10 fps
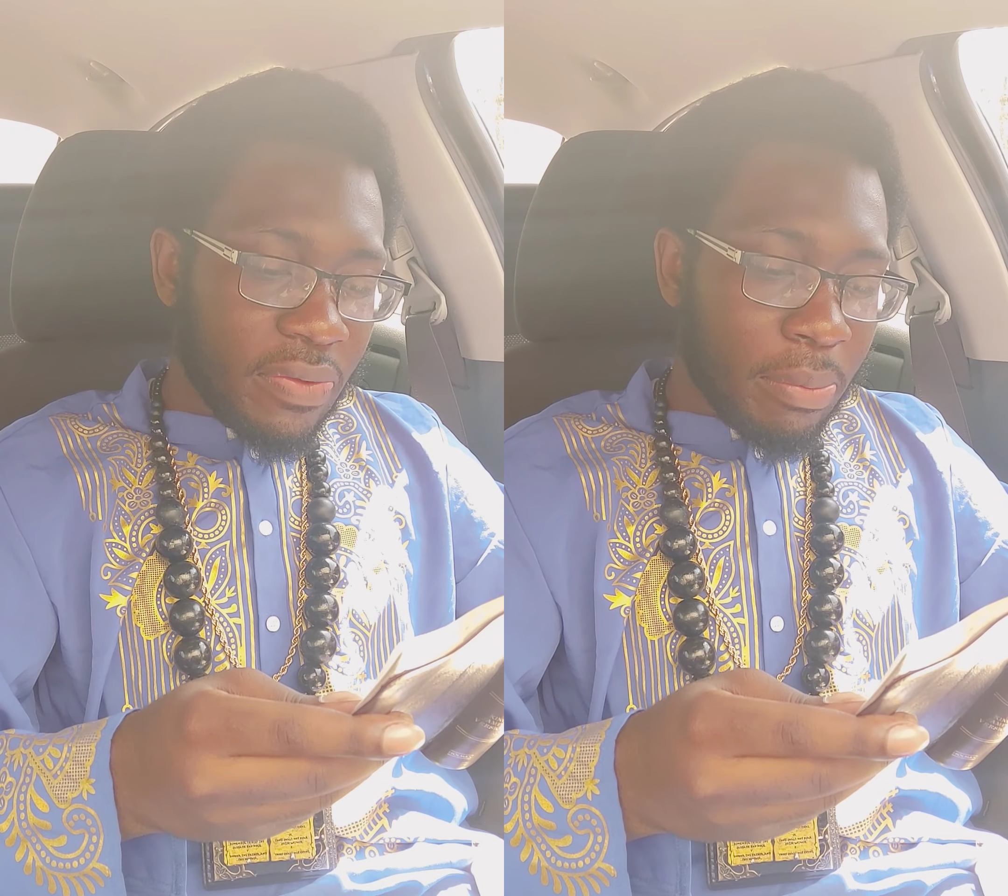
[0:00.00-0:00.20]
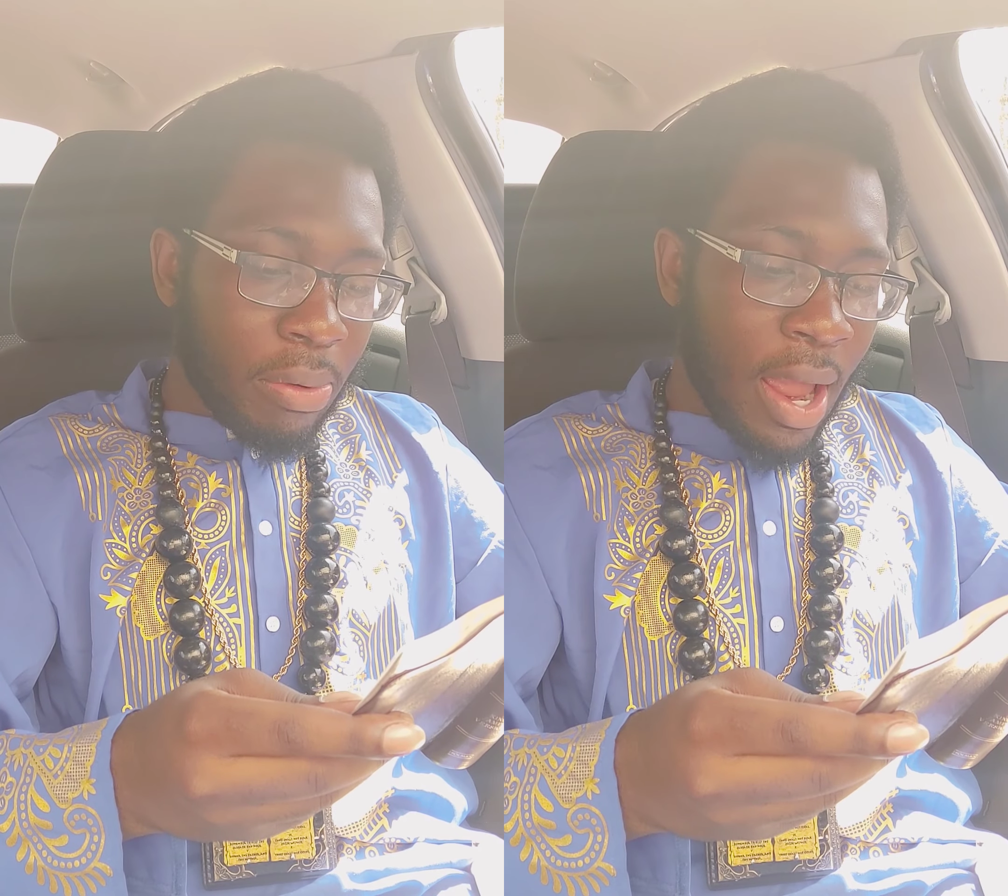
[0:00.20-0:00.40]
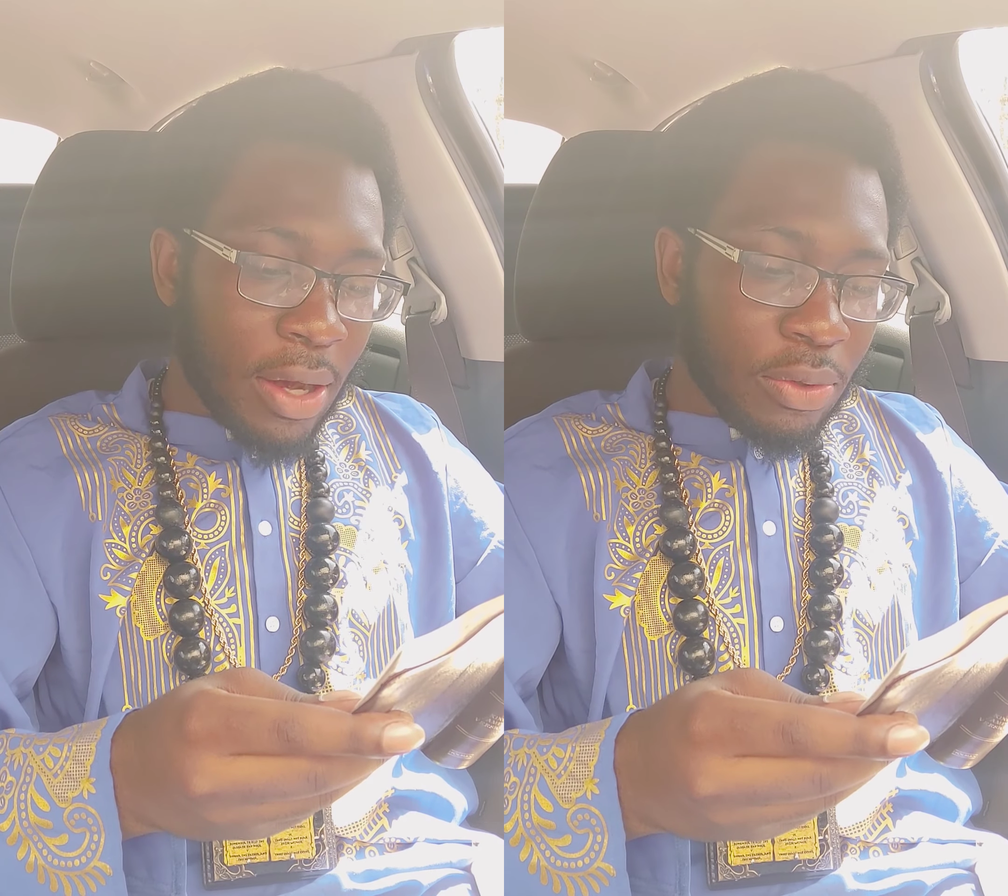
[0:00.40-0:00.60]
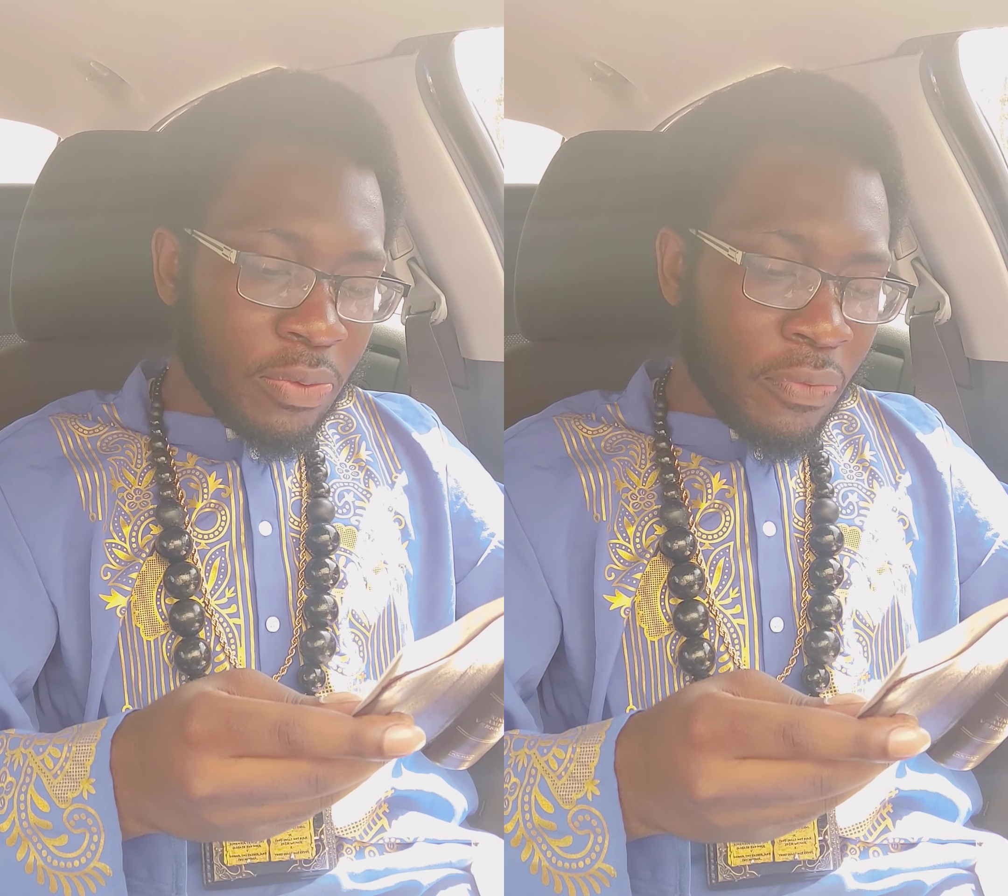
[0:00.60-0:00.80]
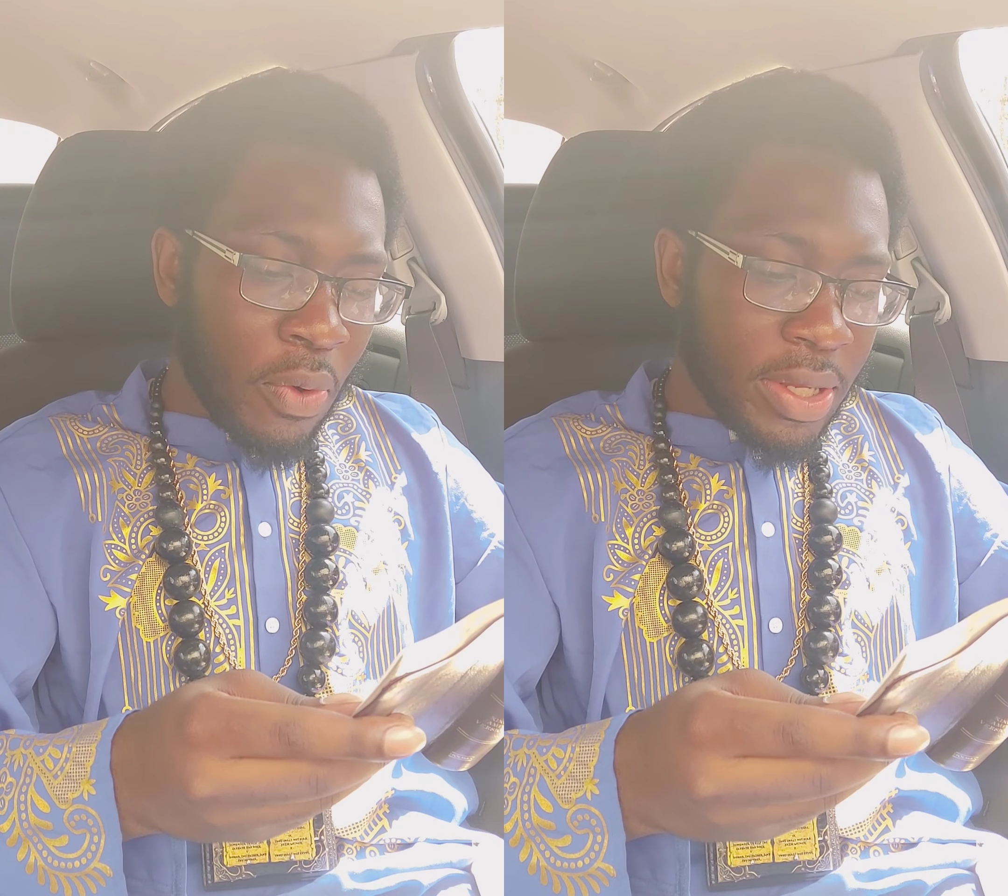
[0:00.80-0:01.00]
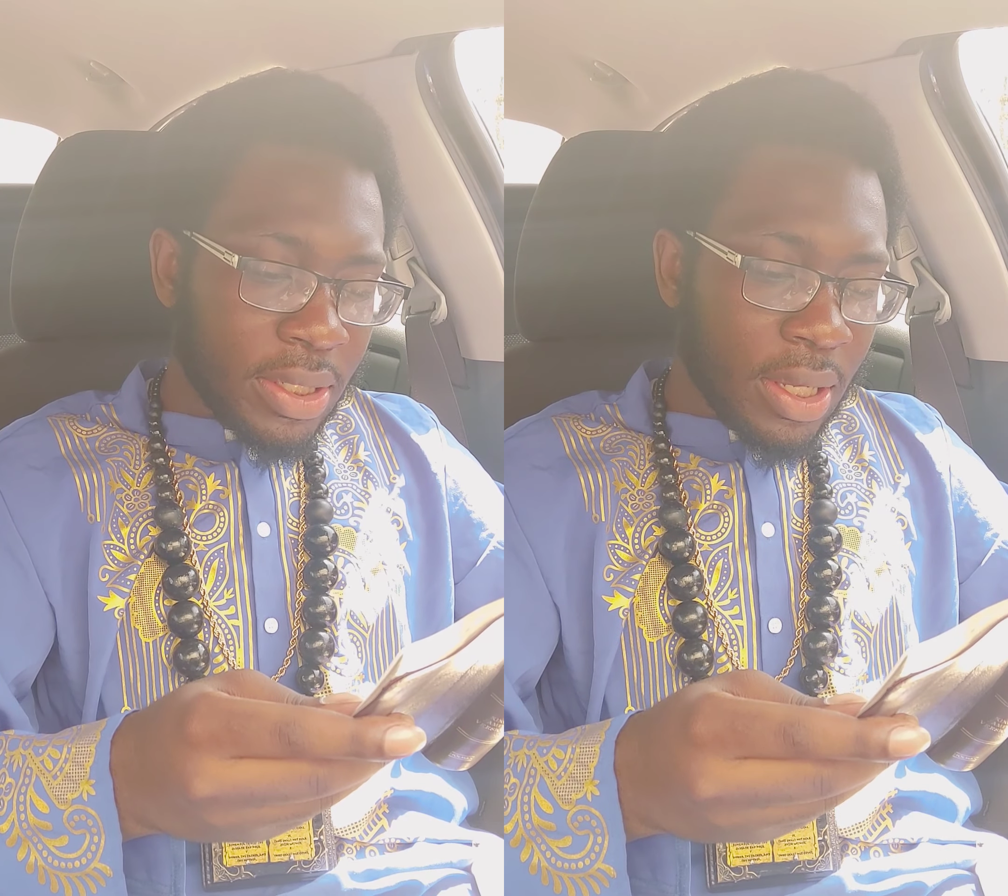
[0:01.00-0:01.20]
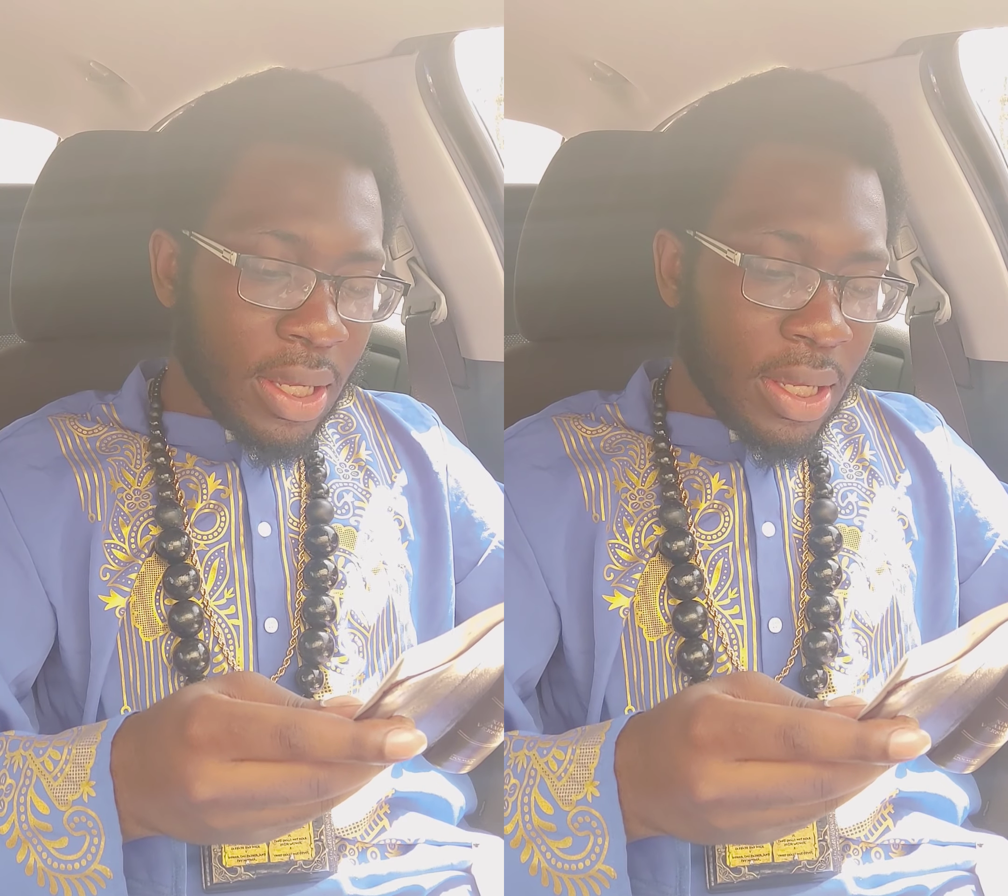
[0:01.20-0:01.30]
of the bridegroom's voice.